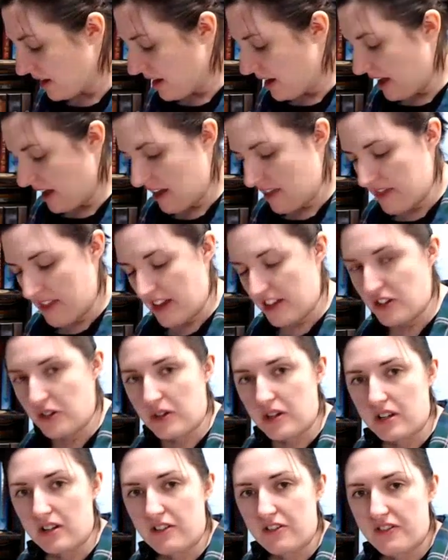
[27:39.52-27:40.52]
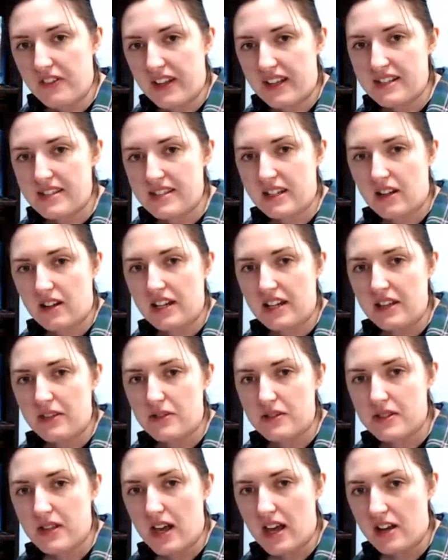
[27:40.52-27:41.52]
And then you could affix it on either
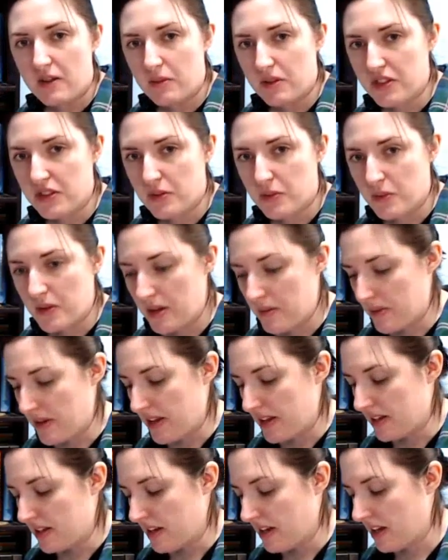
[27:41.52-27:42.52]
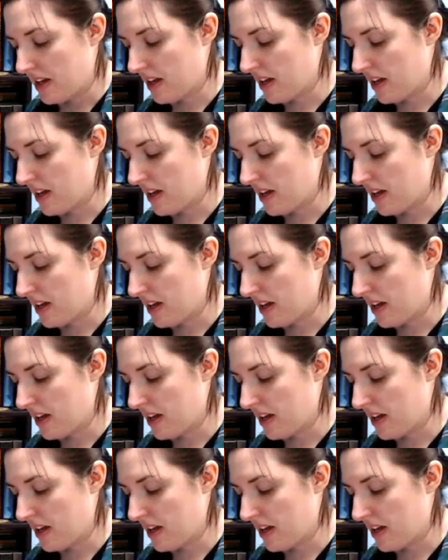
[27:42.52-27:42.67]
side with the ribbon.